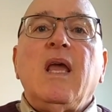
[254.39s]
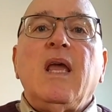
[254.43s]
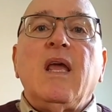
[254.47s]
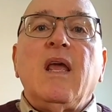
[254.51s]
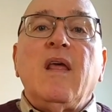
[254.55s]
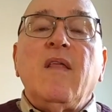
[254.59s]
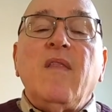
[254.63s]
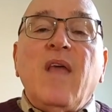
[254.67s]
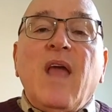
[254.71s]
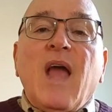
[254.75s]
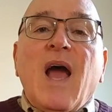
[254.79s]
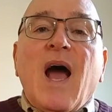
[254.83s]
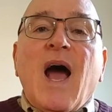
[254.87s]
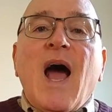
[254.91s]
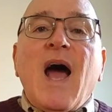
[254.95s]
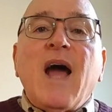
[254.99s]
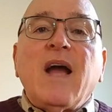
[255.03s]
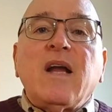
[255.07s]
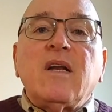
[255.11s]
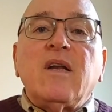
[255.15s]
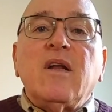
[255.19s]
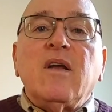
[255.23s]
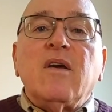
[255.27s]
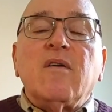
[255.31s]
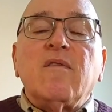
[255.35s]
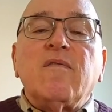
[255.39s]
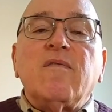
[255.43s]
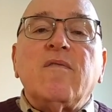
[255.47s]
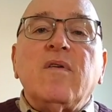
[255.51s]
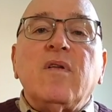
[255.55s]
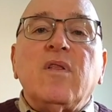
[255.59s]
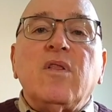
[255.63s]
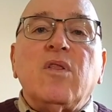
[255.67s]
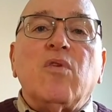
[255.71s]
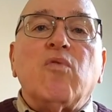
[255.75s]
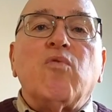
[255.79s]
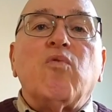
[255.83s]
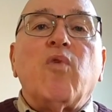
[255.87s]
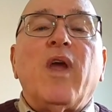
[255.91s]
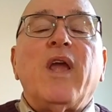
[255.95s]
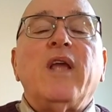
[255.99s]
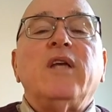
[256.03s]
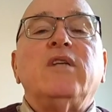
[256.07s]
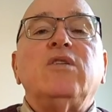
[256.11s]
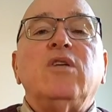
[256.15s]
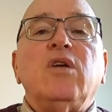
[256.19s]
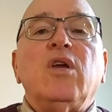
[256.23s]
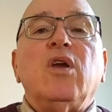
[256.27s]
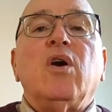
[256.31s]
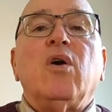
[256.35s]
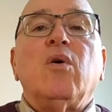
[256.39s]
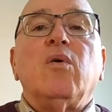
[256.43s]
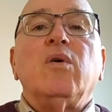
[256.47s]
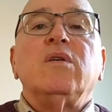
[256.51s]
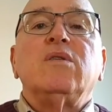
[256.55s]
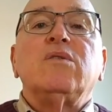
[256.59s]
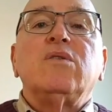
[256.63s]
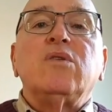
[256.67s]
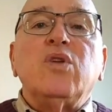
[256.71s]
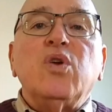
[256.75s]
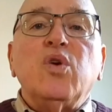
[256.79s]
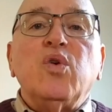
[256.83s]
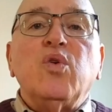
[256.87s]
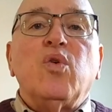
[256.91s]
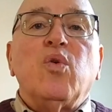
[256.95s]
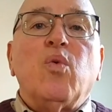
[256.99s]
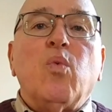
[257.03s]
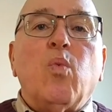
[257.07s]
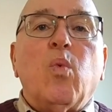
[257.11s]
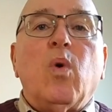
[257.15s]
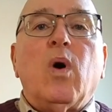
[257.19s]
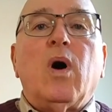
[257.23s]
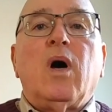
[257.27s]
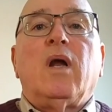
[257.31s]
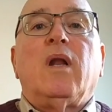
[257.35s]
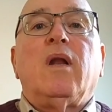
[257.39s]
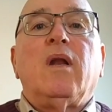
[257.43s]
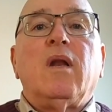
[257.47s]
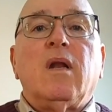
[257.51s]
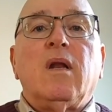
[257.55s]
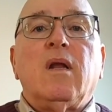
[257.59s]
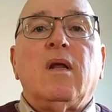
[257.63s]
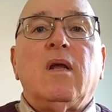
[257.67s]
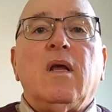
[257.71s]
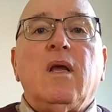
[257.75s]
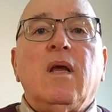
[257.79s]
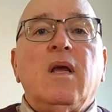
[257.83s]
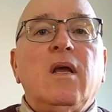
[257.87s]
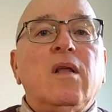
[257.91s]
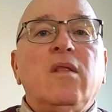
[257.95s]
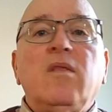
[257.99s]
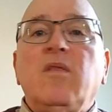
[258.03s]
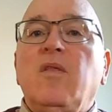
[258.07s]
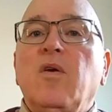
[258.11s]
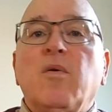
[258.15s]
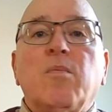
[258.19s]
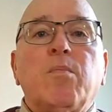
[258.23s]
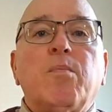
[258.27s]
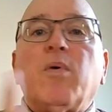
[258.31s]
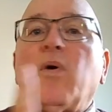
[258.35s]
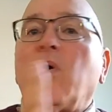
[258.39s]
In the octave, the ratio is 2 to 1. They're